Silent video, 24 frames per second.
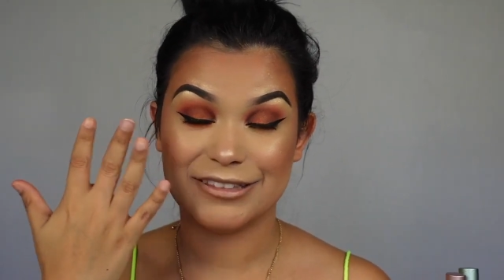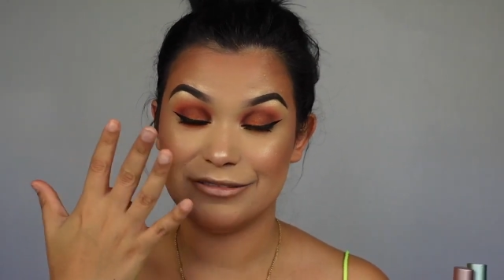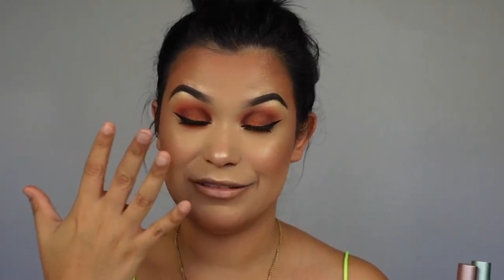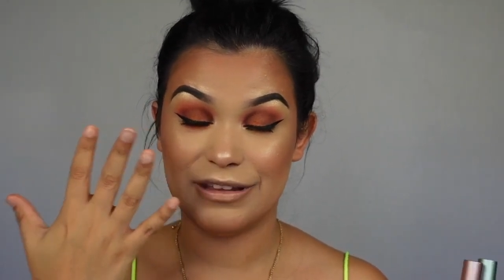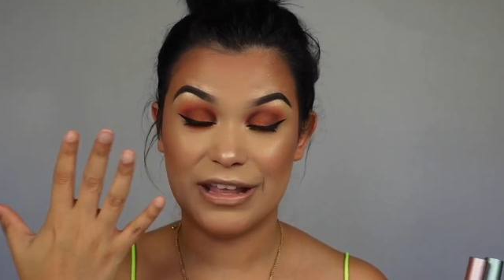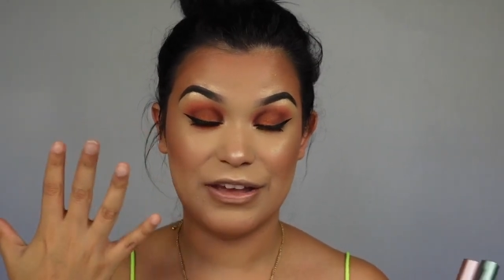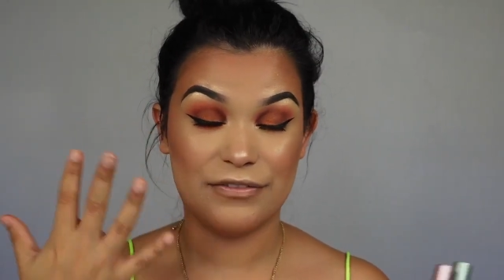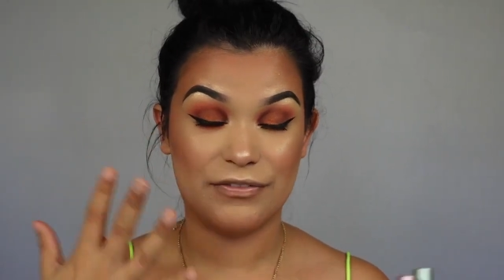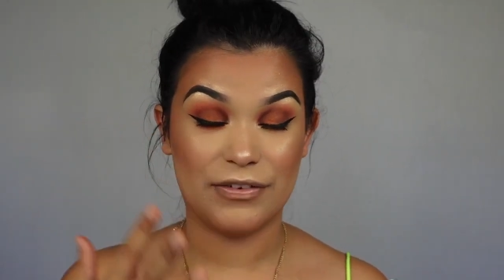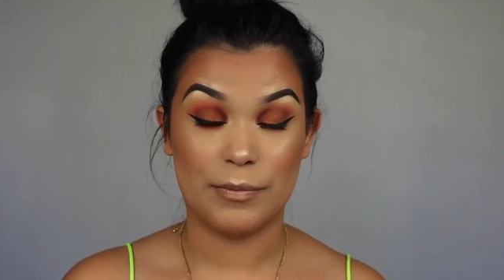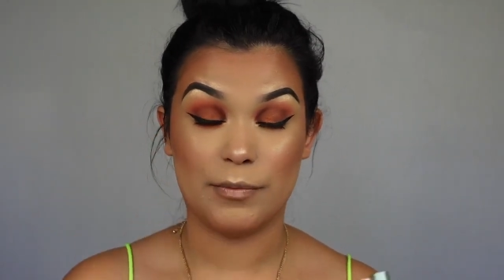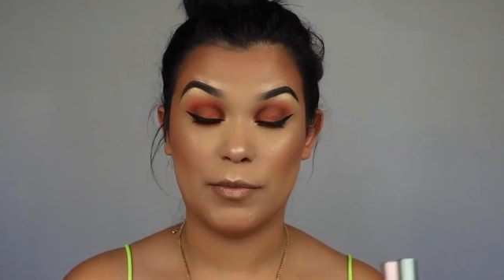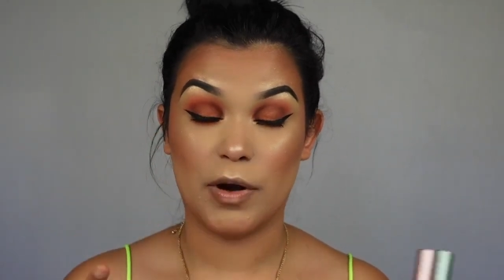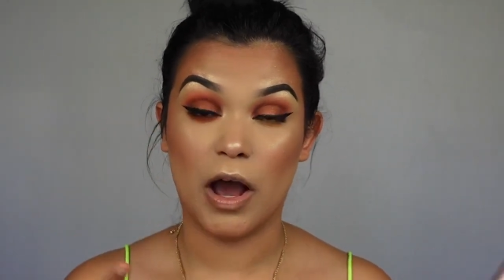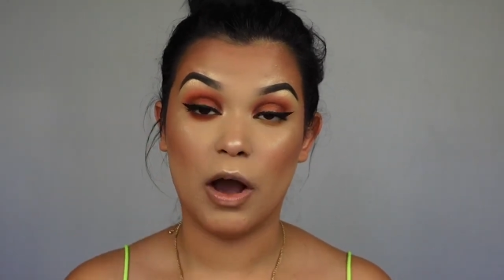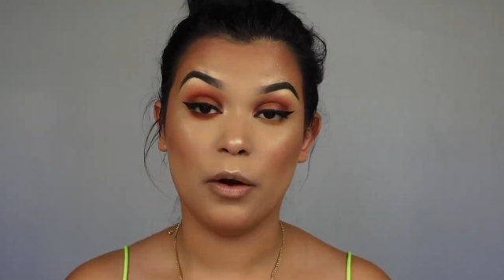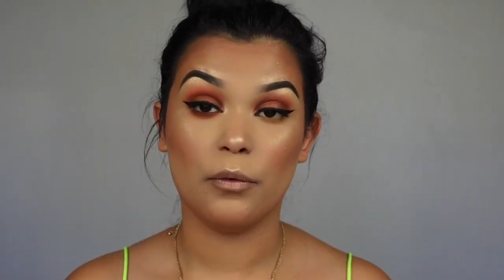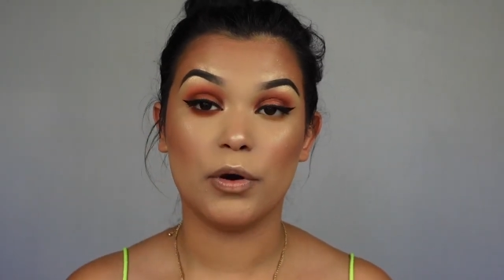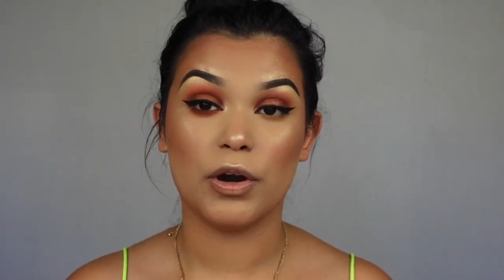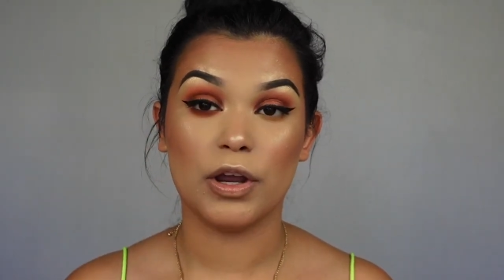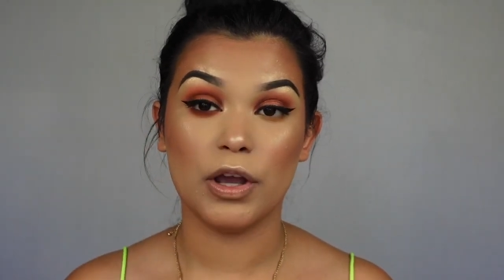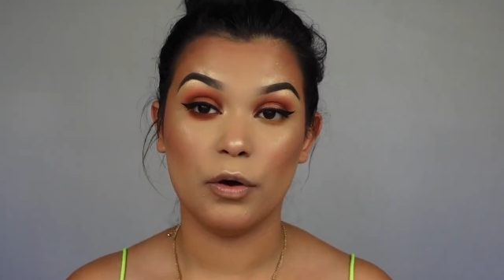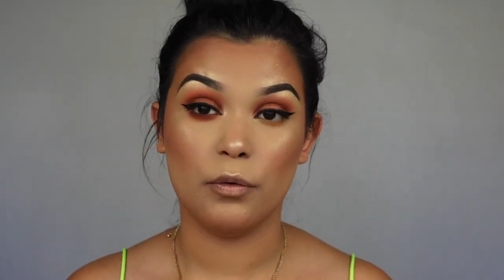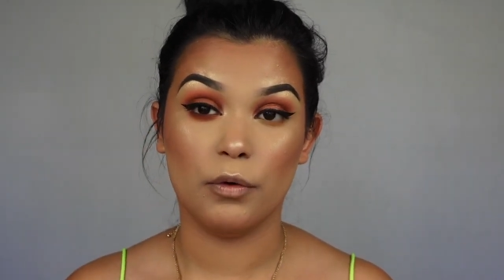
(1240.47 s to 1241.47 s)
if I'm not
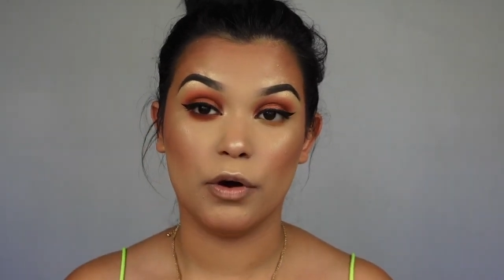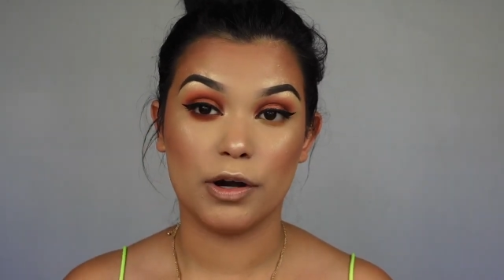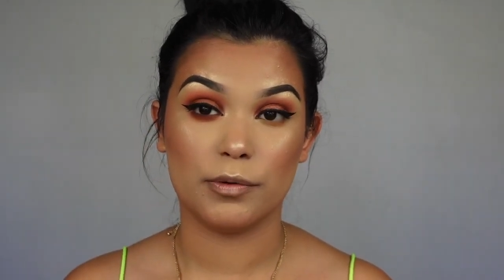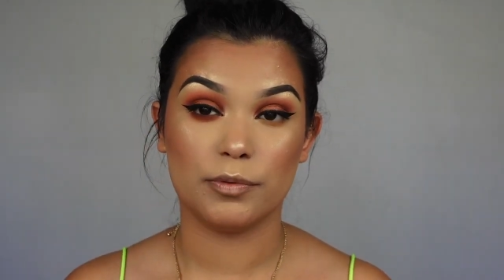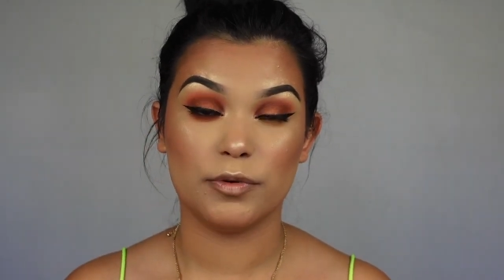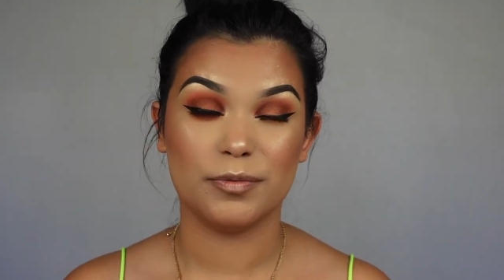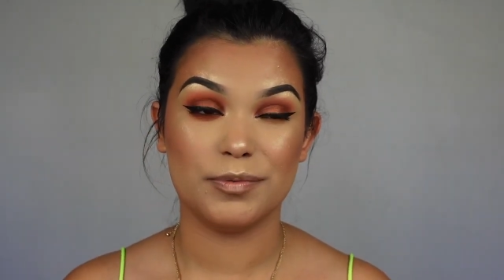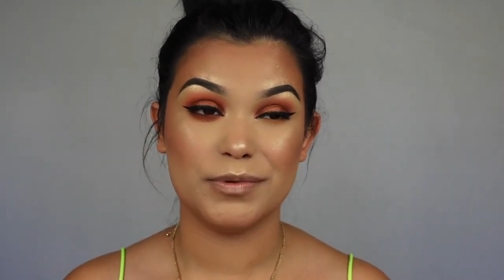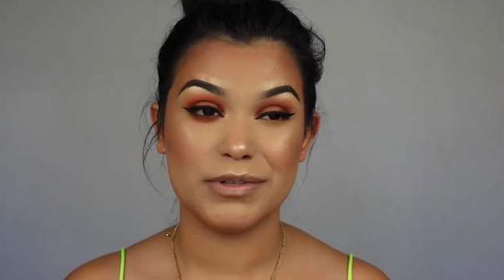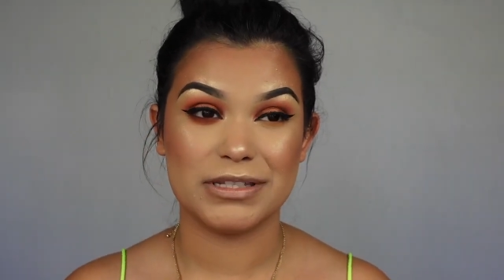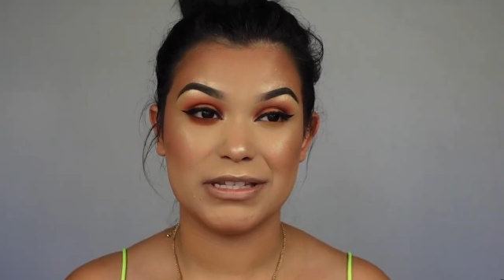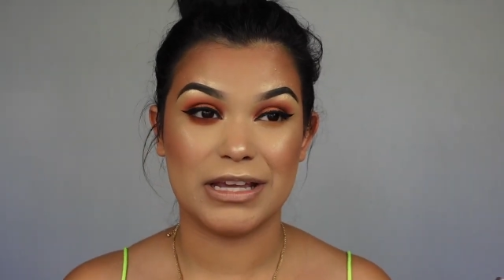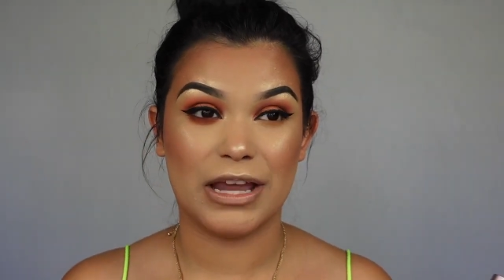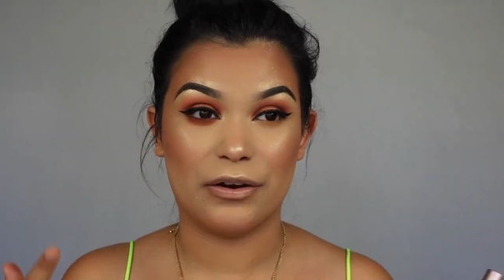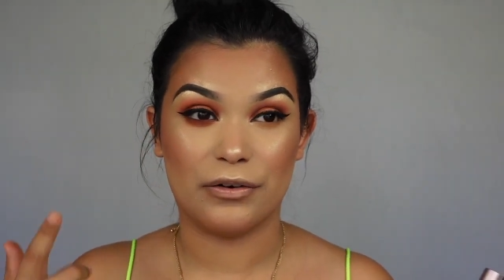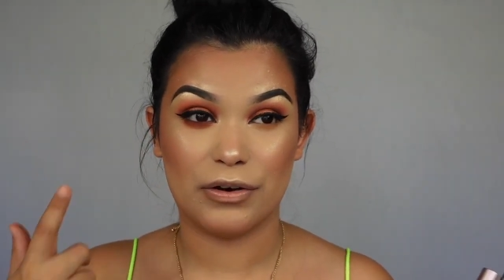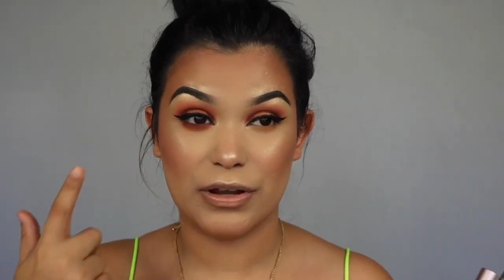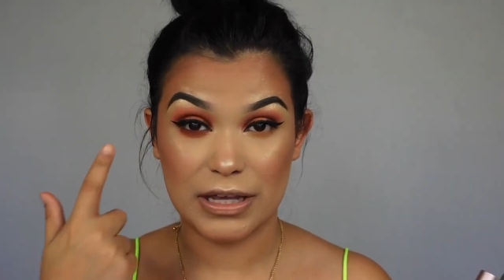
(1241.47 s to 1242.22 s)
wearing a waterproof mascara,